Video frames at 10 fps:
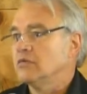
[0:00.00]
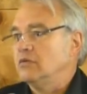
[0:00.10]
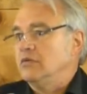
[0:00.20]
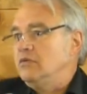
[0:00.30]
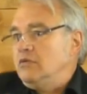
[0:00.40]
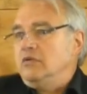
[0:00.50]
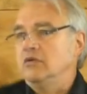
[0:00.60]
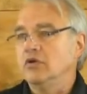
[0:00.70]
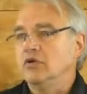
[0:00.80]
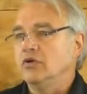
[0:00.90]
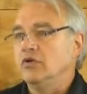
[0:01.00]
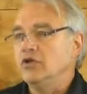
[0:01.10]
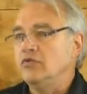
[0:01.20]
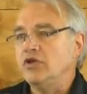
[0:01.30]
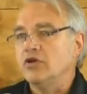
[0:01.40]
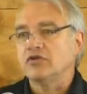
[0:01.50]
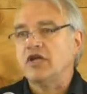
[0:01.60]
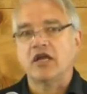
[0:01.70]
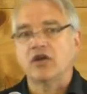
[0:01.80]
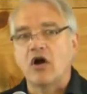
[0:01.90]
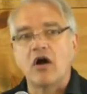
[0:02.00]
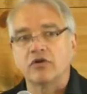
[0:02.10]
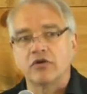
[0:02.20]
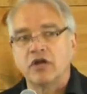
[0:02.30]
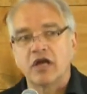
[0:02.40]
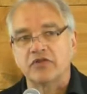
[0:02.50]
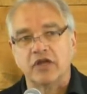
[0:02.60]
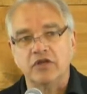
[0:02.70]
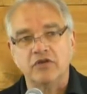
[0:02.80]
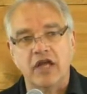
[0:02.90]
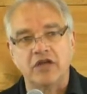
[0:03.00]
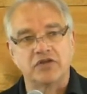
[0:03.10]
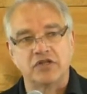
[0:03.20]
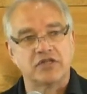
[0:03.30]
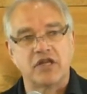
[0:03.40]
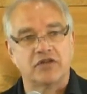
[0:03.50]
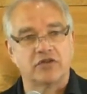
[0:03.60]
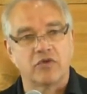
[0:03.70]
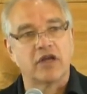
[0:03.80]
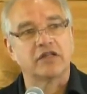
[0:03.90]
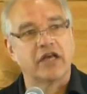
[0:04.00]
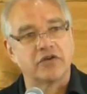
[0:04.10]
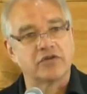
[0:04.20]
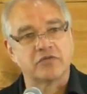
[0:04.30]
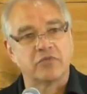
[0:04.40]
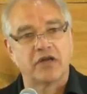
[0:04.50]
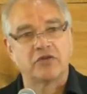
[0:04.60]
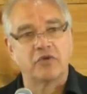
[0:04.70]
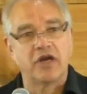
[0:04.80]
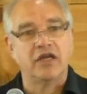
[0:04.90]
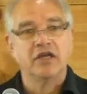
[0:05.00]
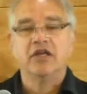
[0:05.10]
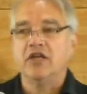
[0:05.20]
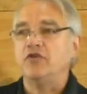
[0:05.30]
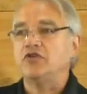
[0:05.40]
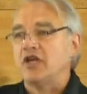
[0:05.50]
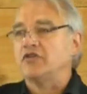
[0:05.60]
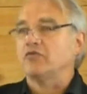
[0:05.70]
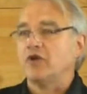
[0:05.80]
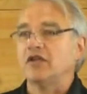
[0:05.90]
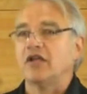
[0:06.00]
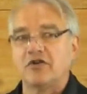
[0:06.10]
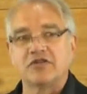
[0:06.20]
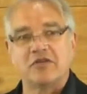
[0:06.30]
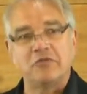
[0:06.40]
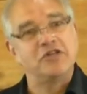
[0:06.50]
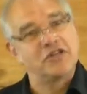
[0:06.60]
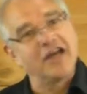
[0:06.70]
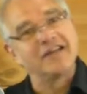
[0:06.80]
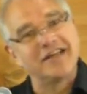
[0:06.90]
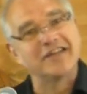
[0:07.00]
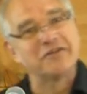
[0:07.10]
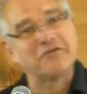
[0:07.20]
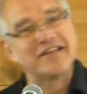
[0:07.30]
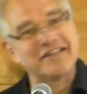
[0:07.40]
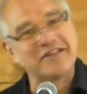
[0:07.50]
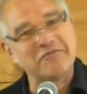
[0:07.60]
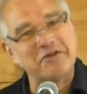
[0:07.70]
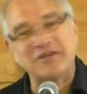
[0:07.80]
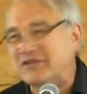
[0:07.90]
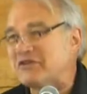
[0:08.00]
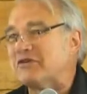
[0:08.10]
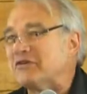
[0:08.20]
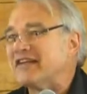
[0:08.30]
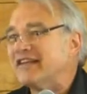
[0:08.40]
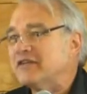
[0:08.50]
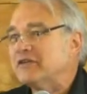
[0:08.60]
Well, you, you either take it all or nothing. You can't just take the red letters. And by the way, if you take the red letters, that means you got to take the rest of the book too.